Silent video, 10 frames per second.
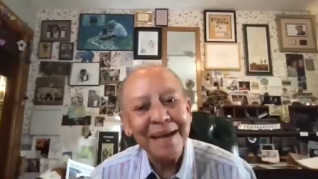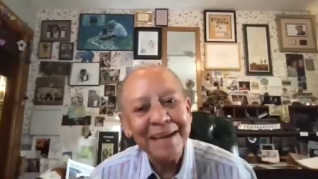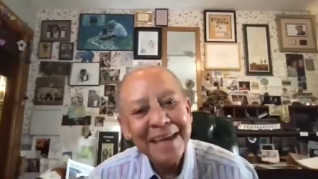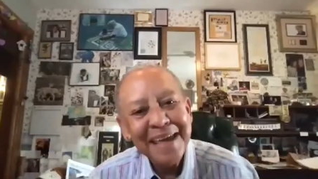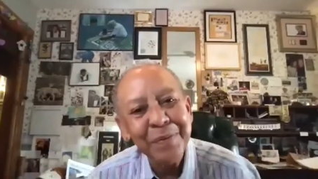
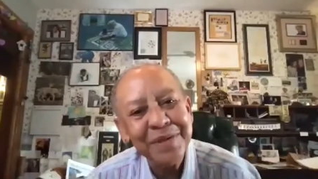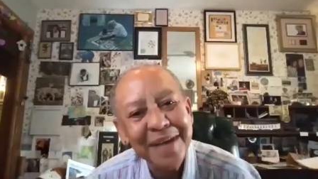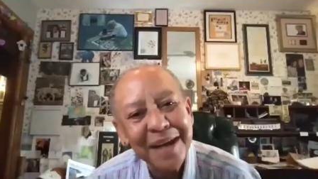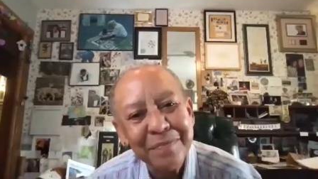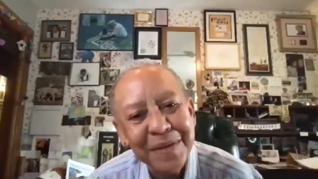he was
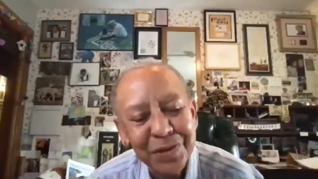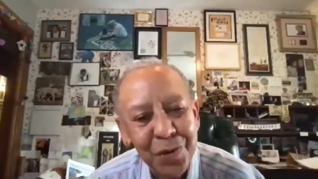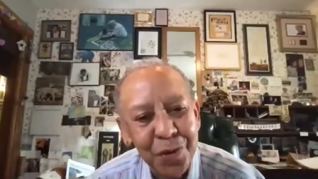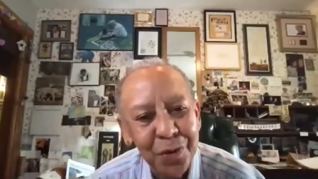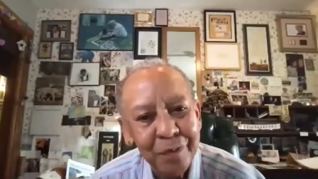at a big
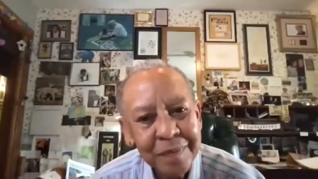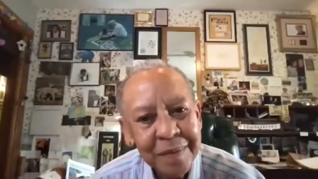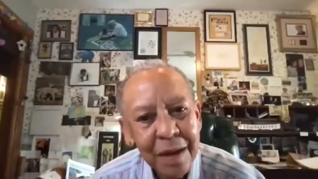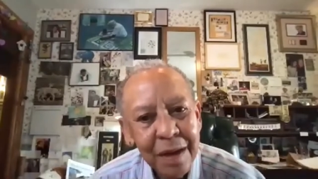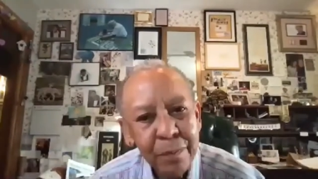school.
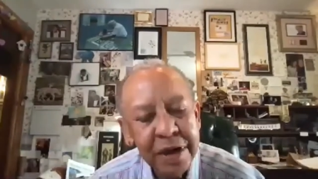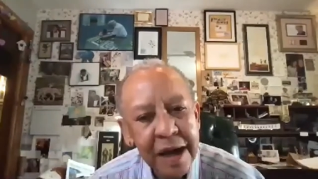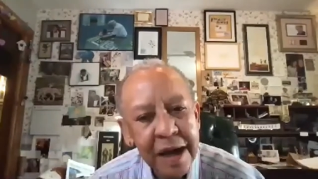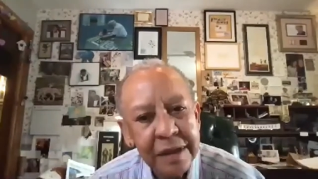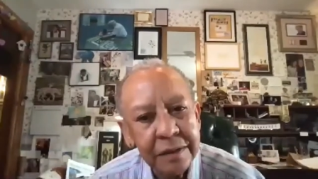But I
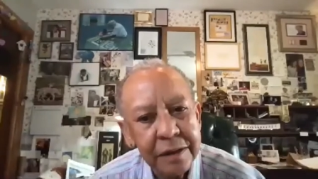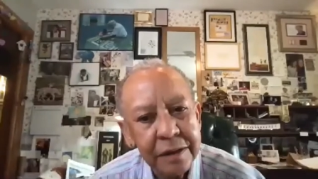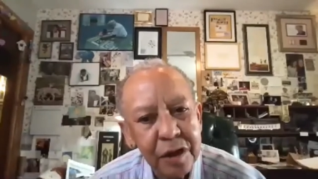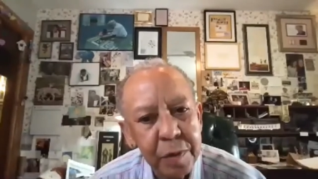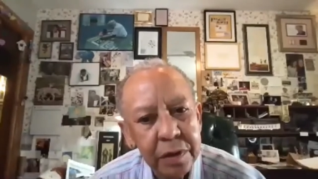think that the
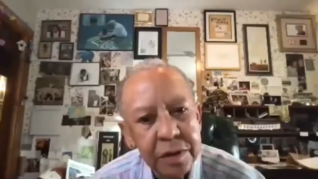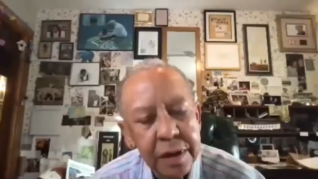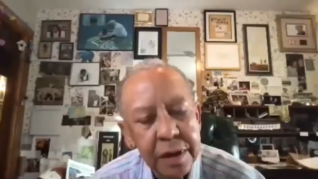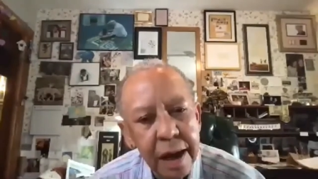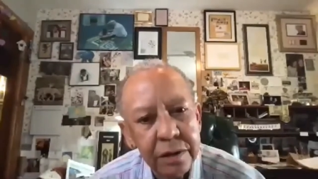community
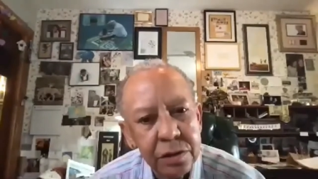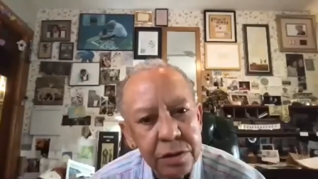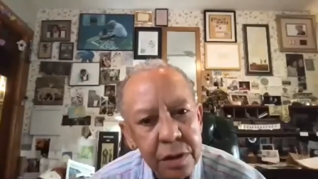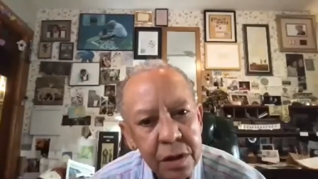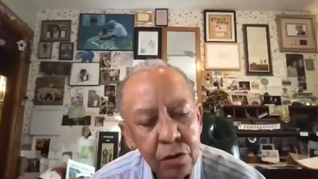
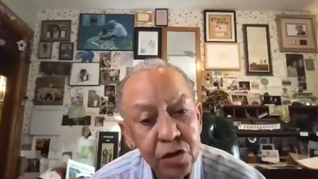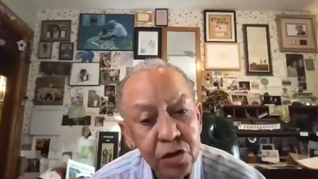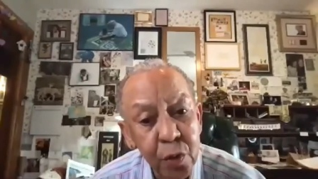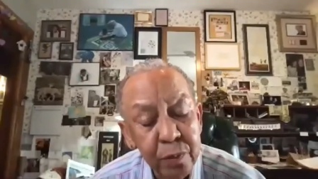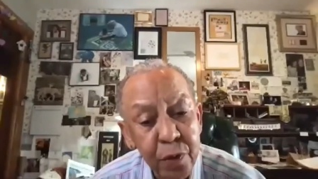colleges are
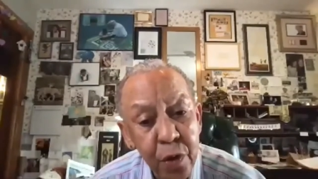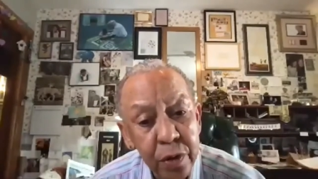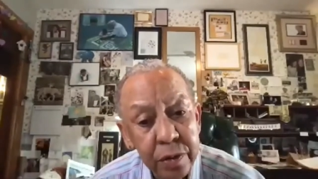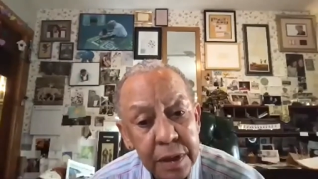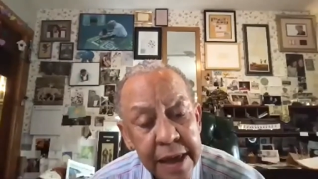so
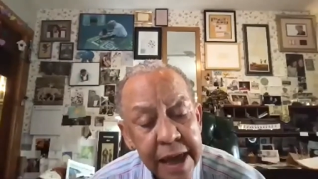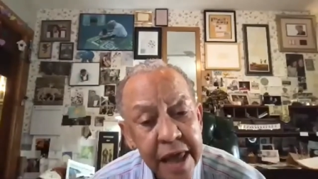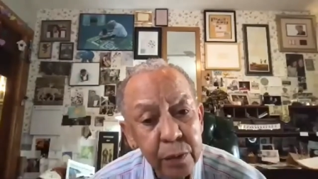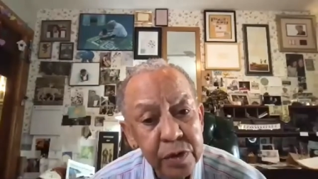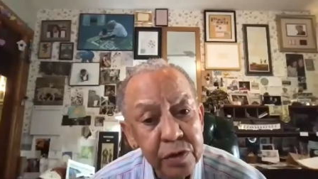important.
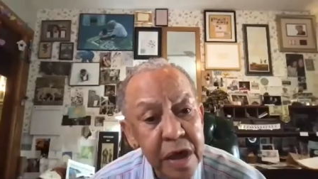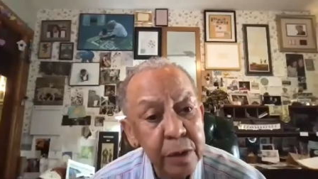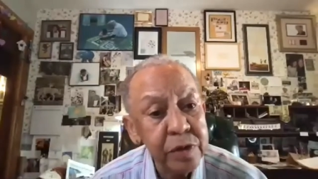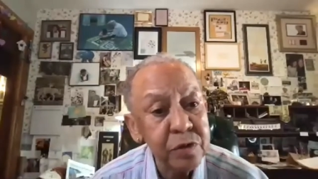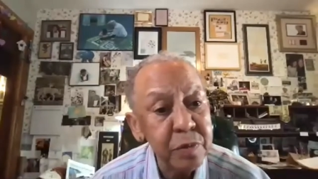And it
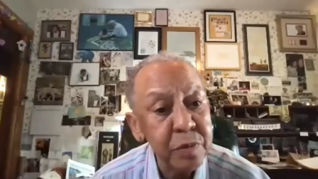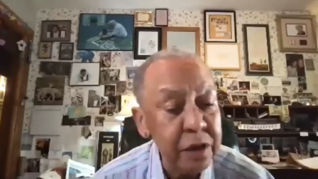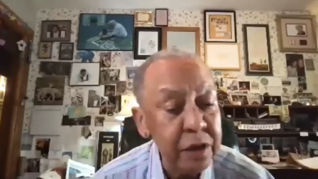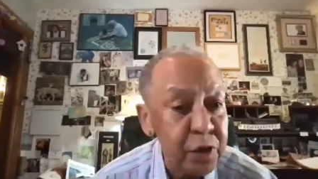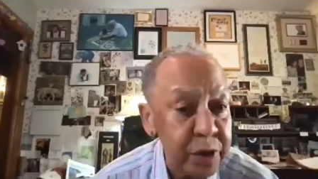was
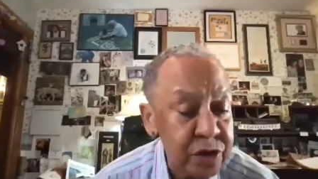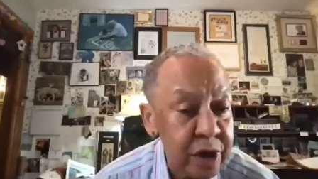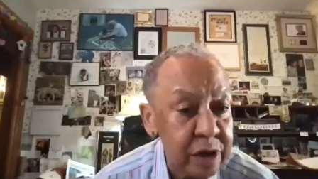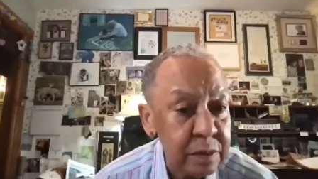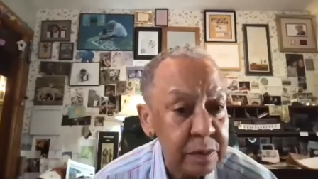meaningful when
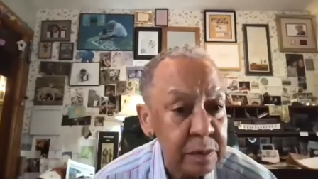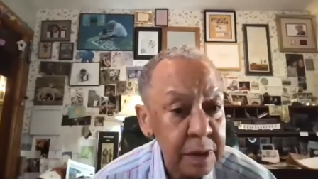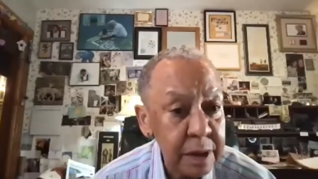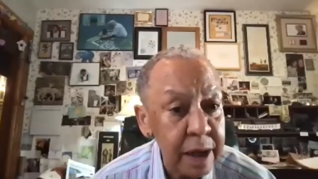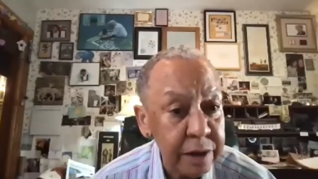Chet
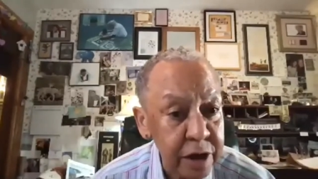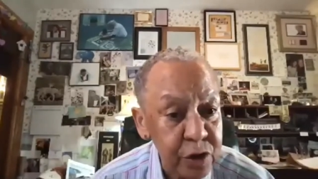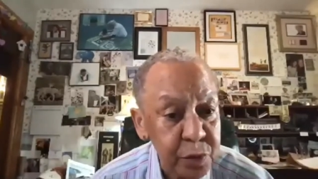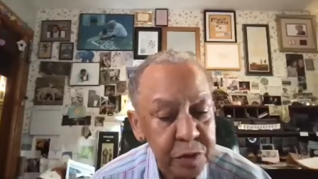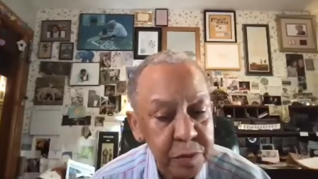got in
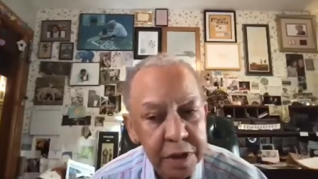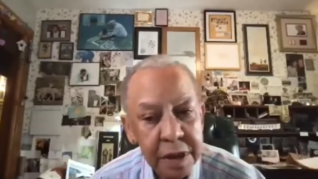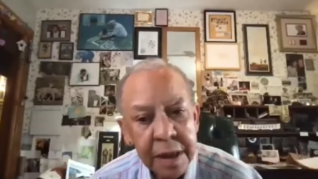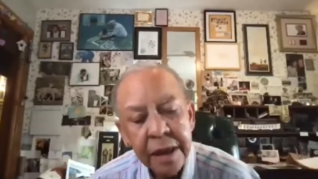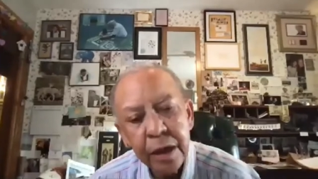touch with me.
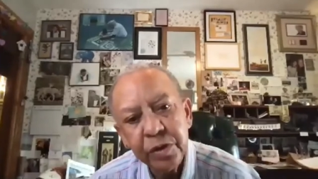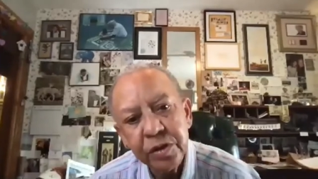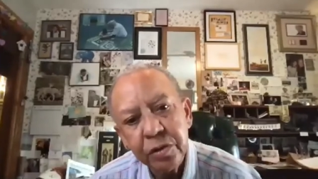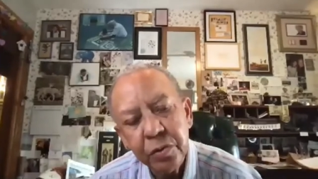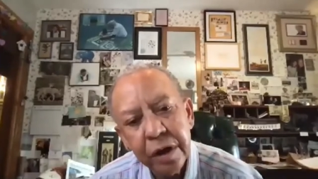It
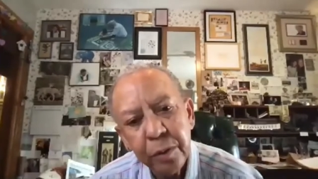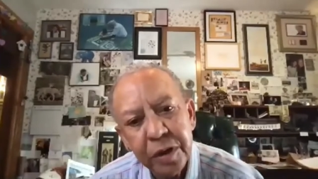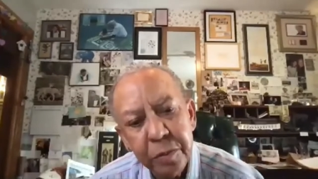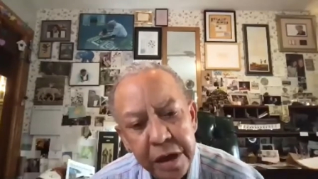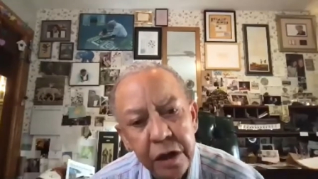was
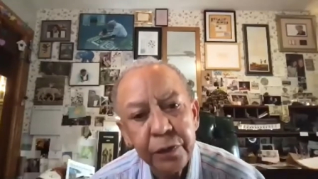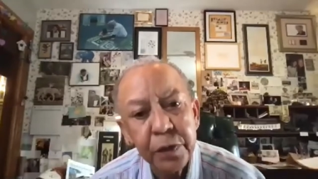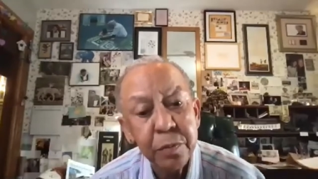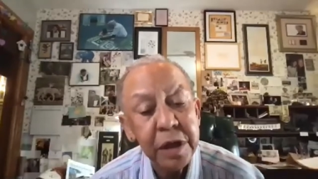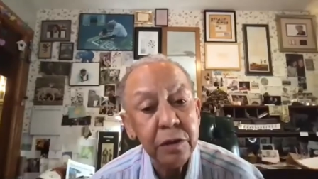incredibly meaningful
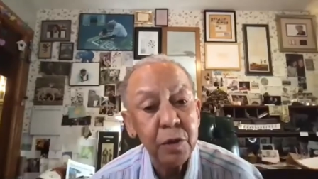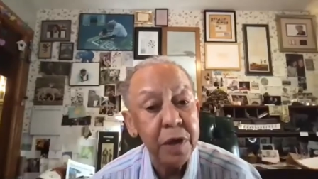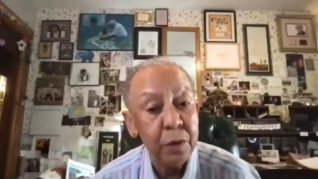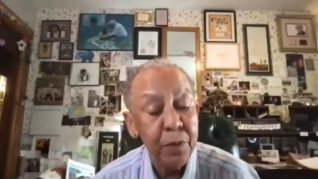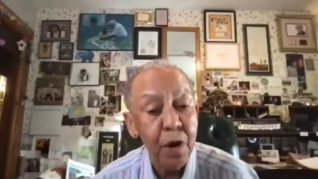to me to
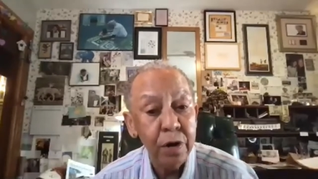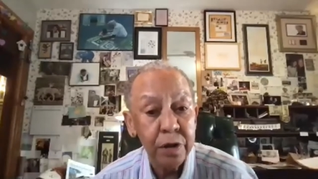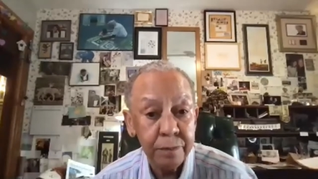be a part